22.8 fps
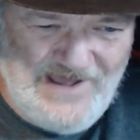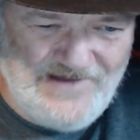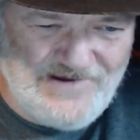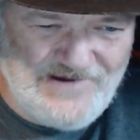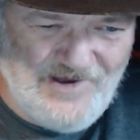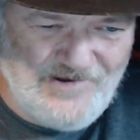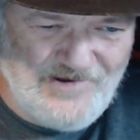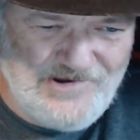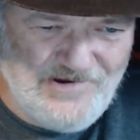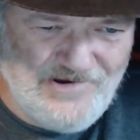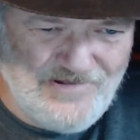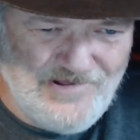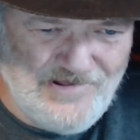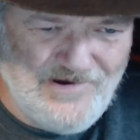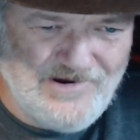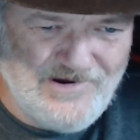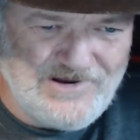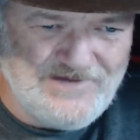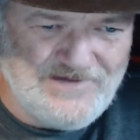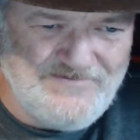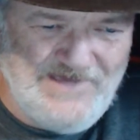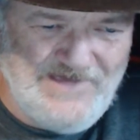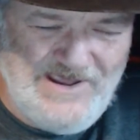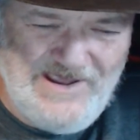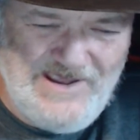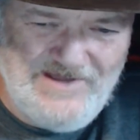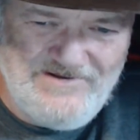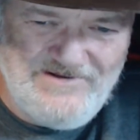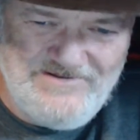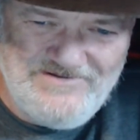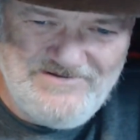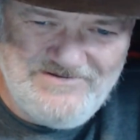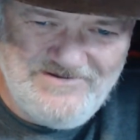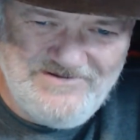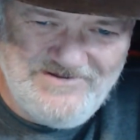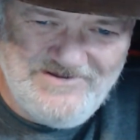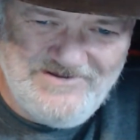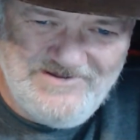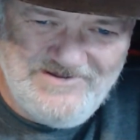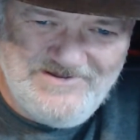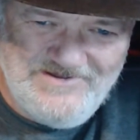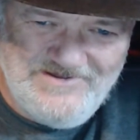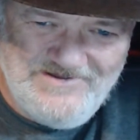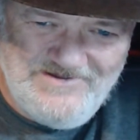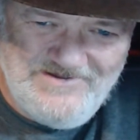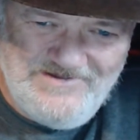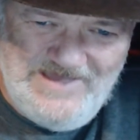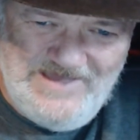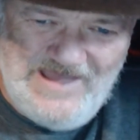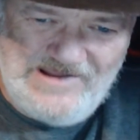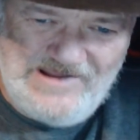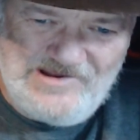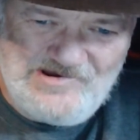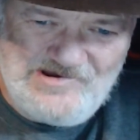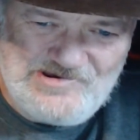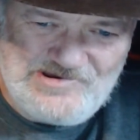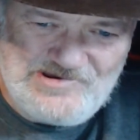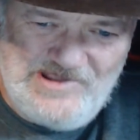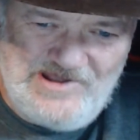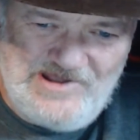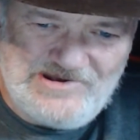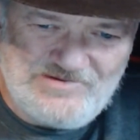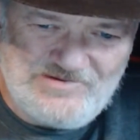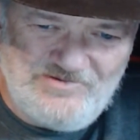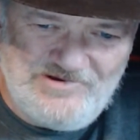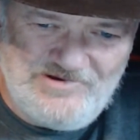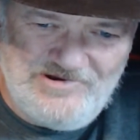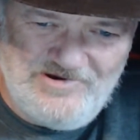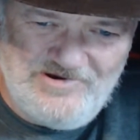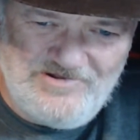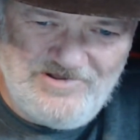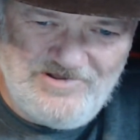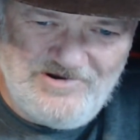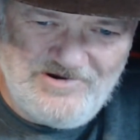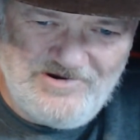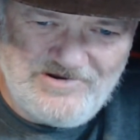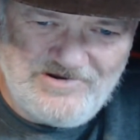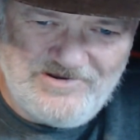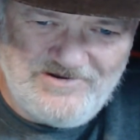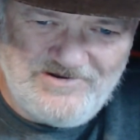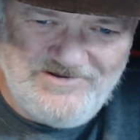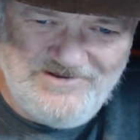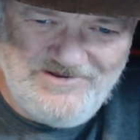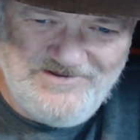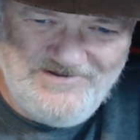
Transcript: know you're lurking, man. I can sense when you're lurking.